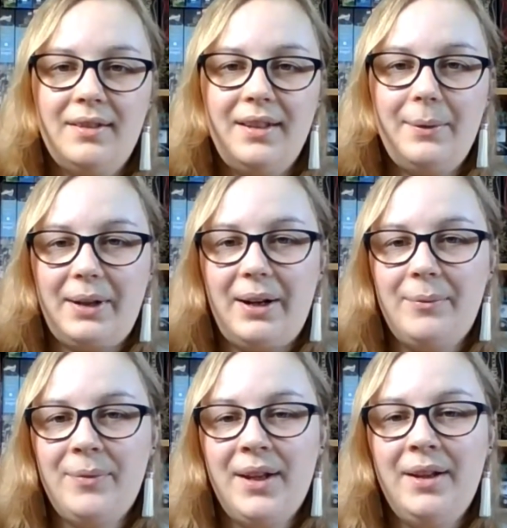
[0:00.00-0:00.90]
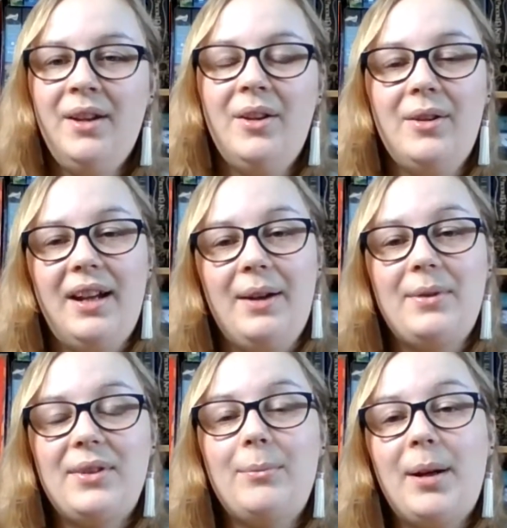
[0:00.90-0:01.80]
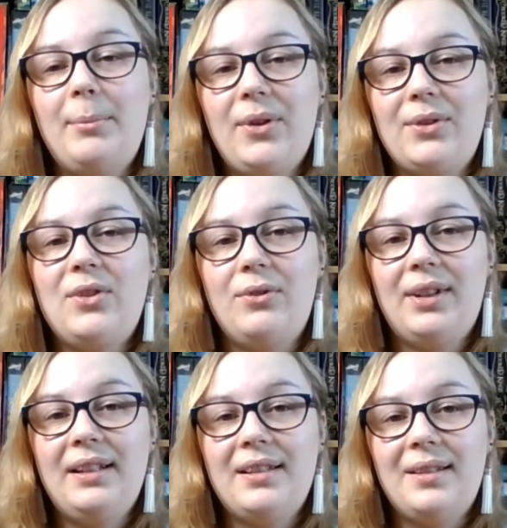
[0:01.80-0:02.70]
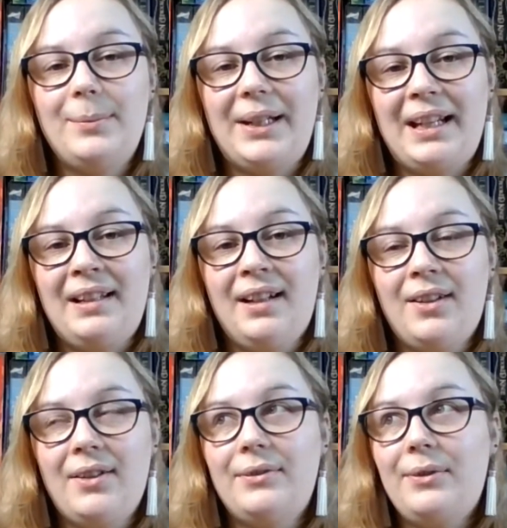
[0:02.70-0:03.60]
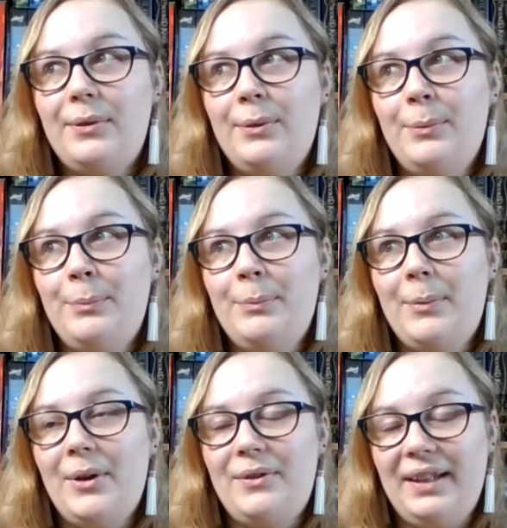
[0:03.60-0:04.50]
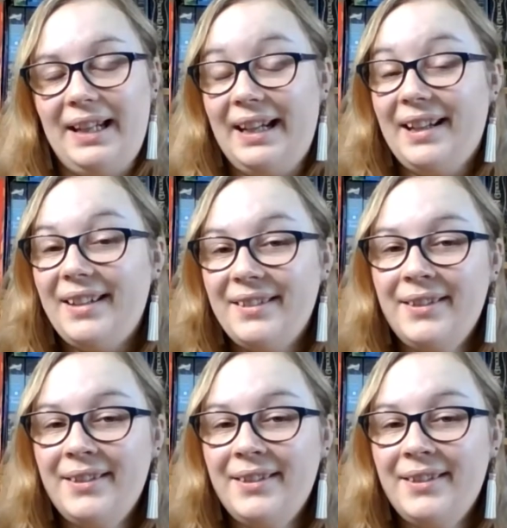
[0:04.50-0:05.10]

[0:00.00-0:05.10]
There we go. It was on my books to read at the beginning of the year,